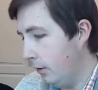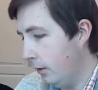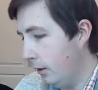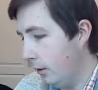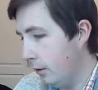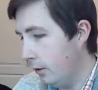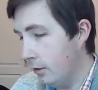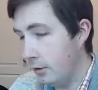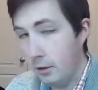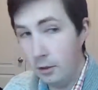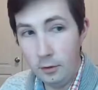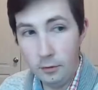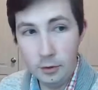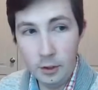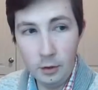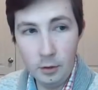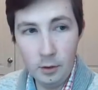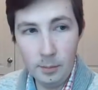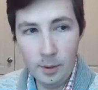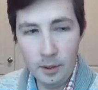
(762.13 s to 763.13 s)
this little
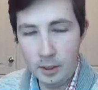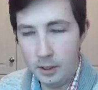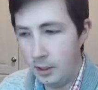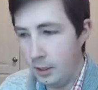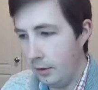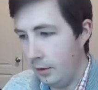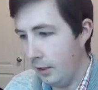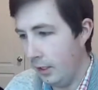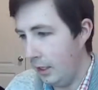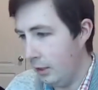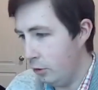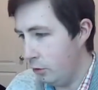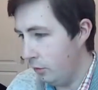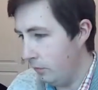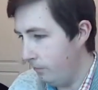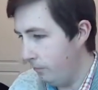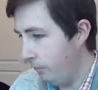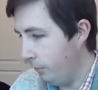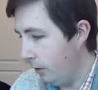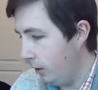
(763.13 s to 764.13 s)
note about
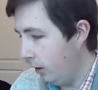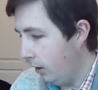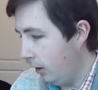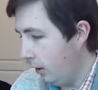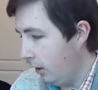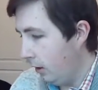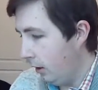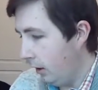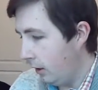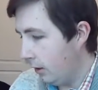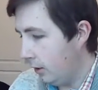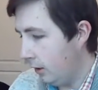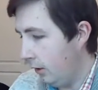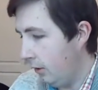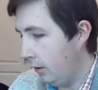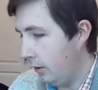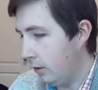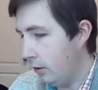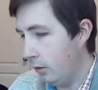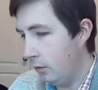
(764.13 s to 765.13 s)
interrogation.
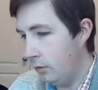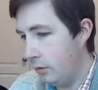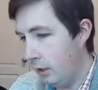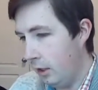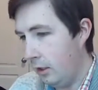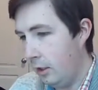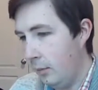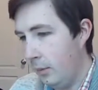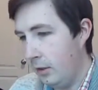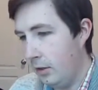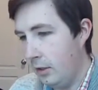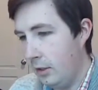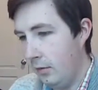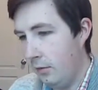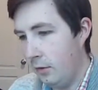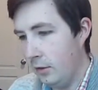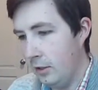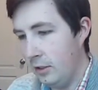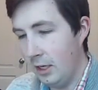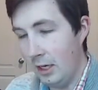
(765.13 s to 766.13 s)
So talking about the
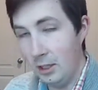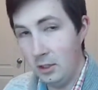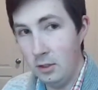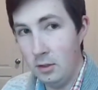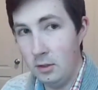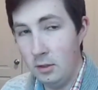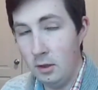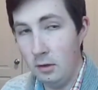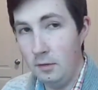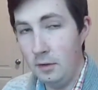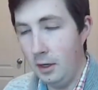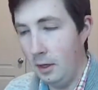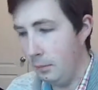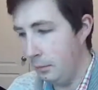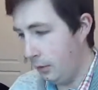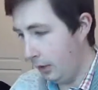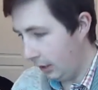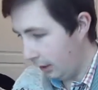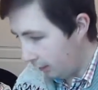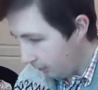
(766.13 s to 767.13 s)
different sections of the
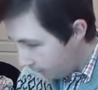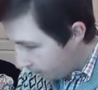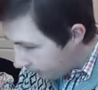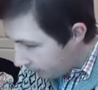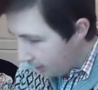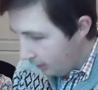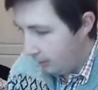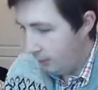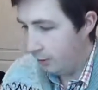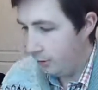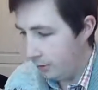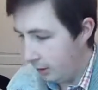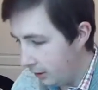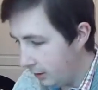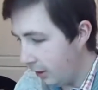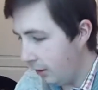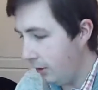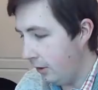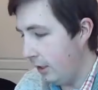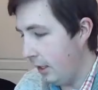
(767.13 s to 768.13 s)
Empire, there's an
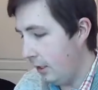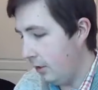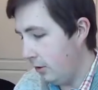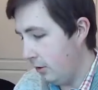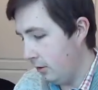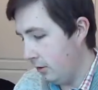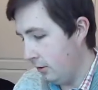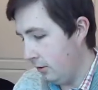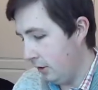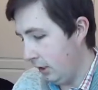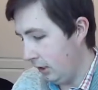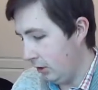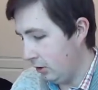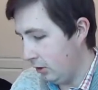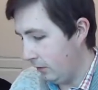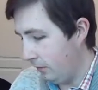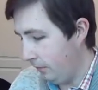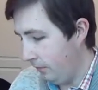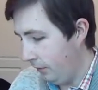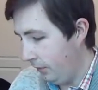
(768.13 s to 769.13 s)
interrogation
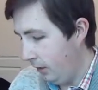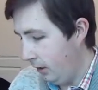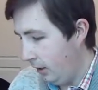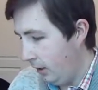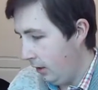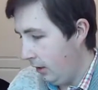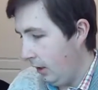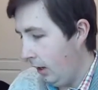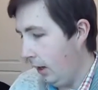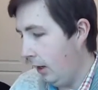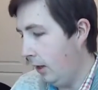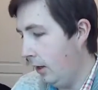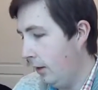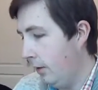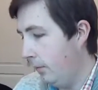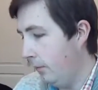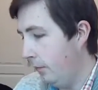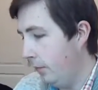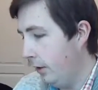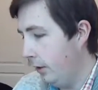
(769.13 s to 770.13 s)
section.
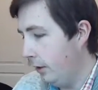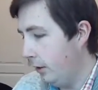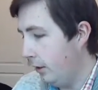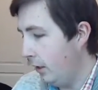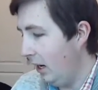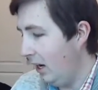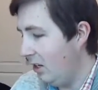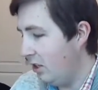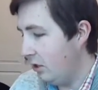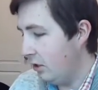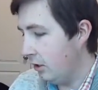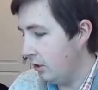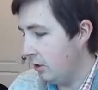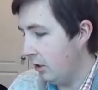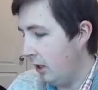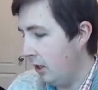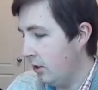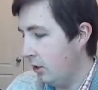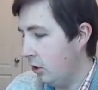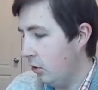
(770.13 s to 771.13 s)
The agents
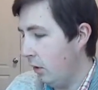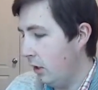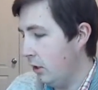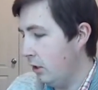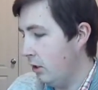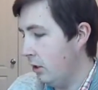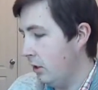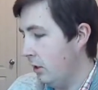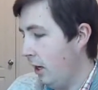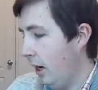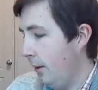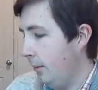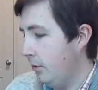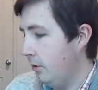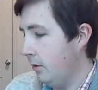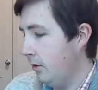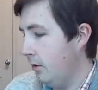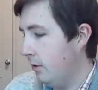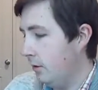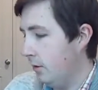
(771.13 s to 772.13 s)
assigned to question
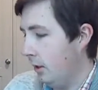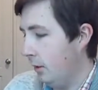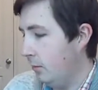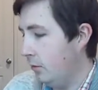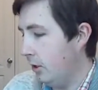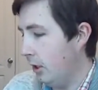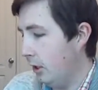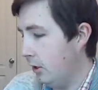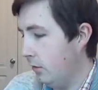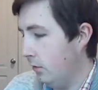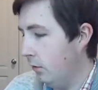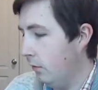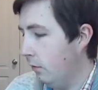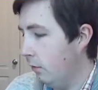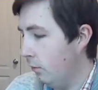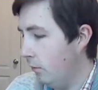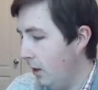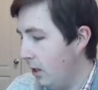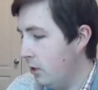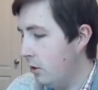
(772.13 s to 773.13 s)
captured subjects for
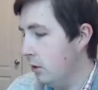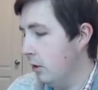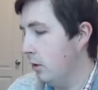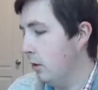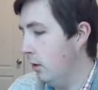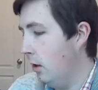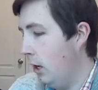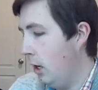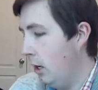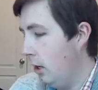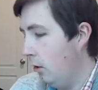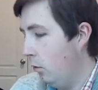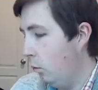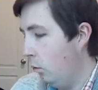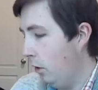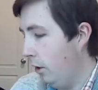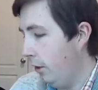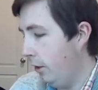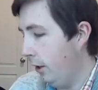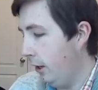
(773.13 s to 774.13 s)
information
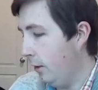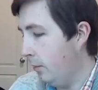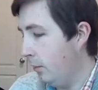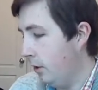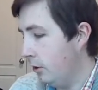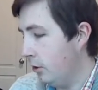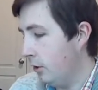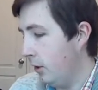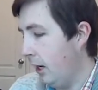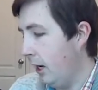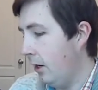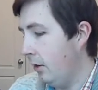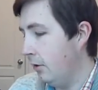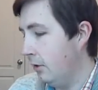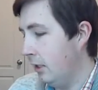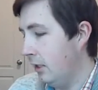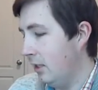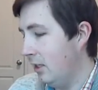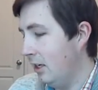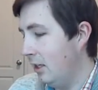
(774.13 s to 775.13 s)
with a much higher
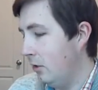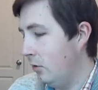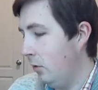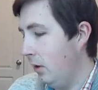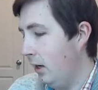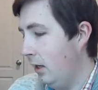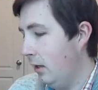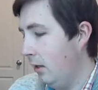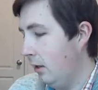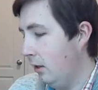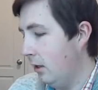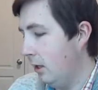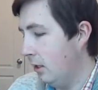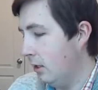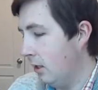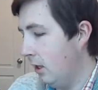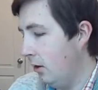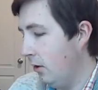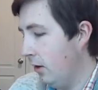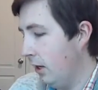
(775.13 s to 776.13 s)
success rate than the
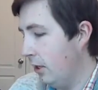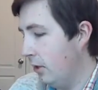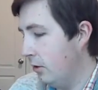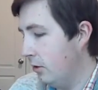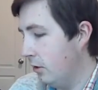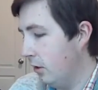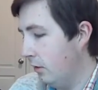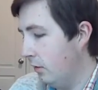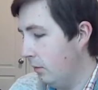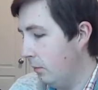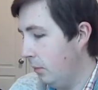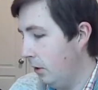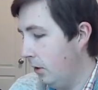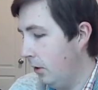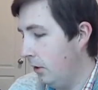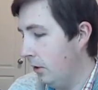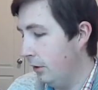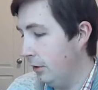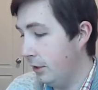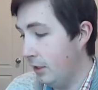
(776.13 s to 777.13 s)
interrogators of
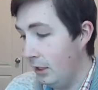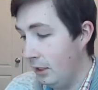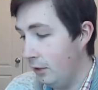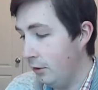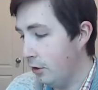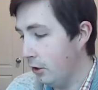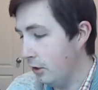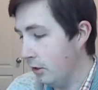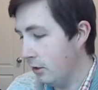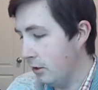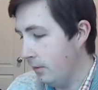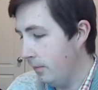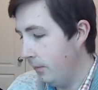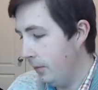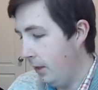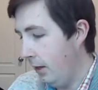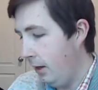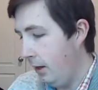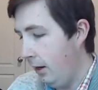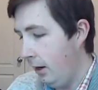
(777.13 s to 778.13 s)
Imperial intelligence.
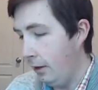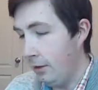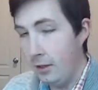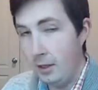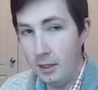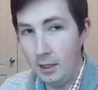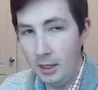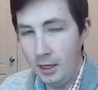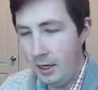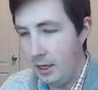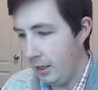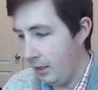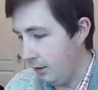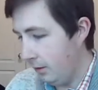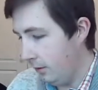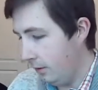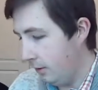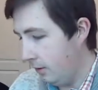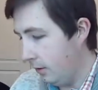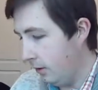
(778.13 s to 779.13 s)
And then
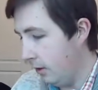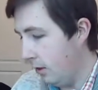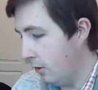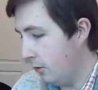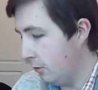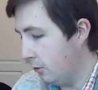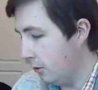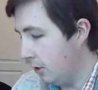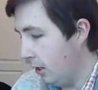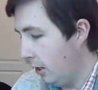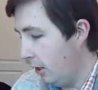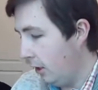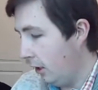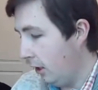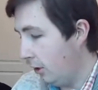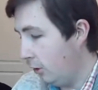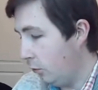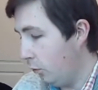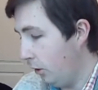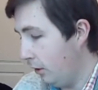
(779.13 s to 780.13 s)
Leia notes,
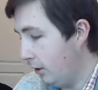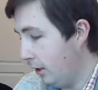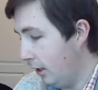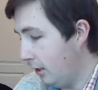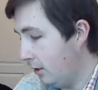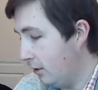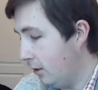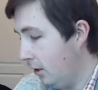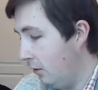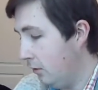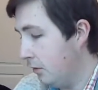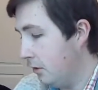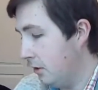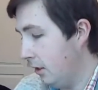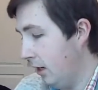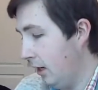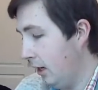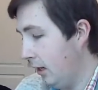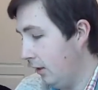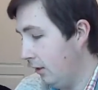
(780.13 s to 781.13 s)
it's what they don't
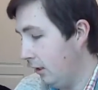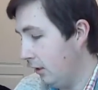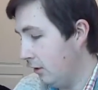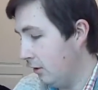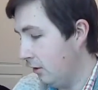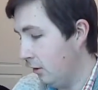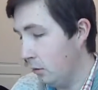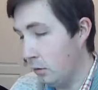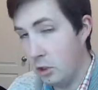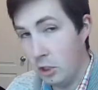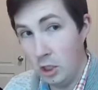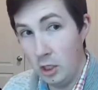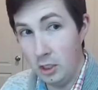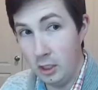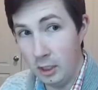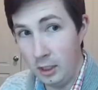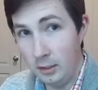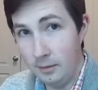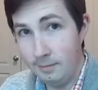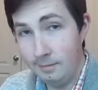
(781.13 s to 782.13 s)
say that's so
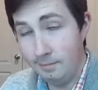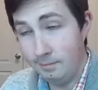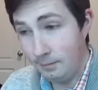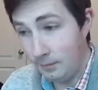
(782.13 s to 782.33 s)
chilling.